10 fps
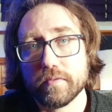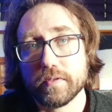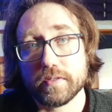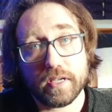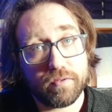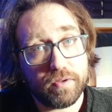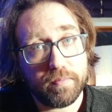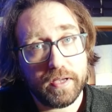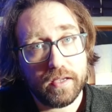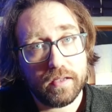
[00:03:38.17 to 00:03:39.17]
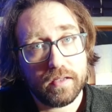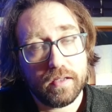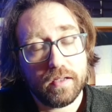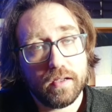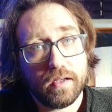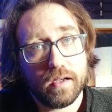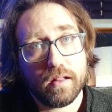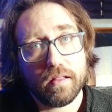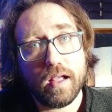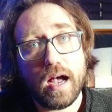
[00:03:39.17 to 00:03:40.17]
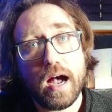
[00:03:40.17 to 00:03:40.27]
Sing with me. La.